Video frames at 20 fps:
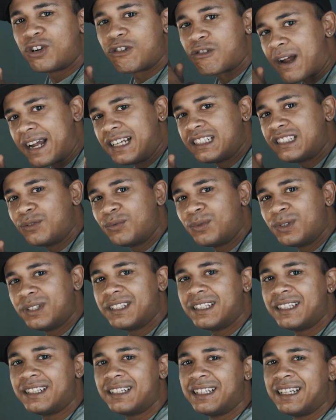crazy
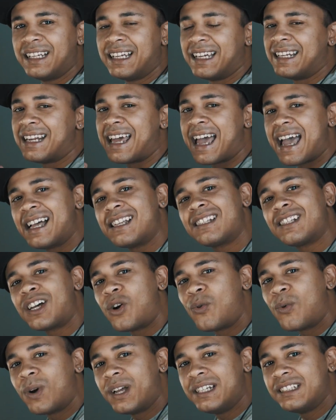with it. And as
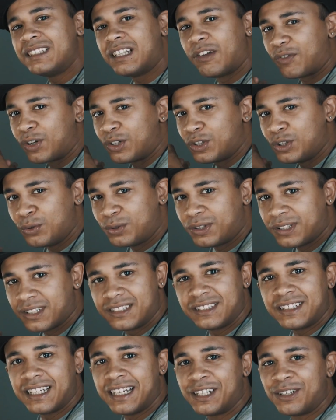always, if you're new to
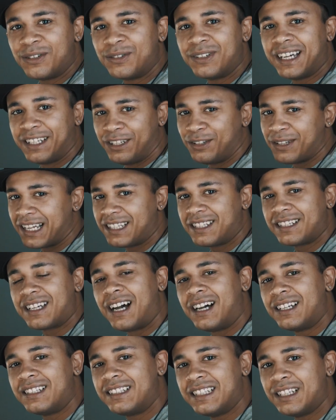the channel and you like the
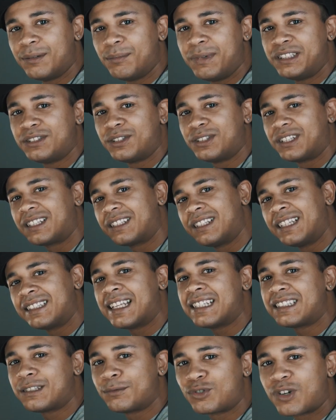content, be sure to click
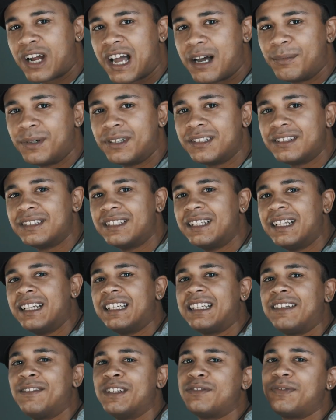that subscribe button,
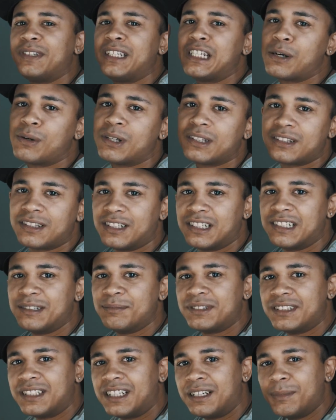give this video a
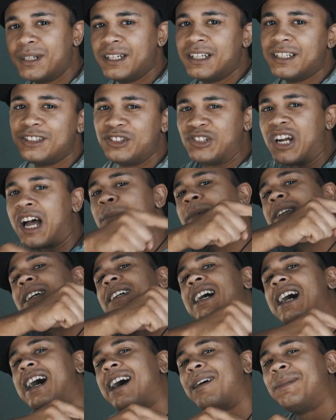thumbs up, drop me
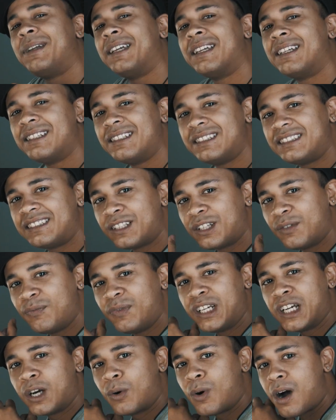a comment, share the
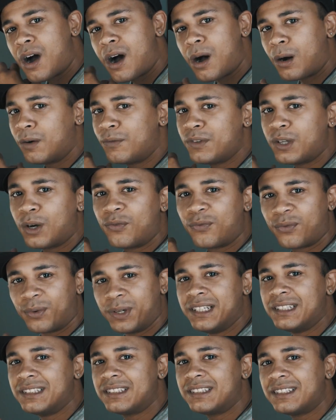video with all of your
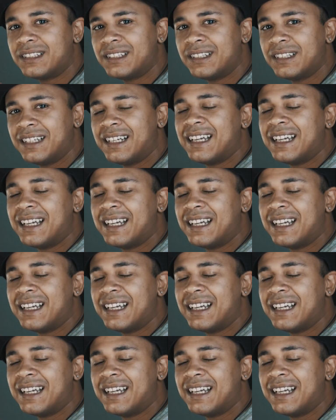friends,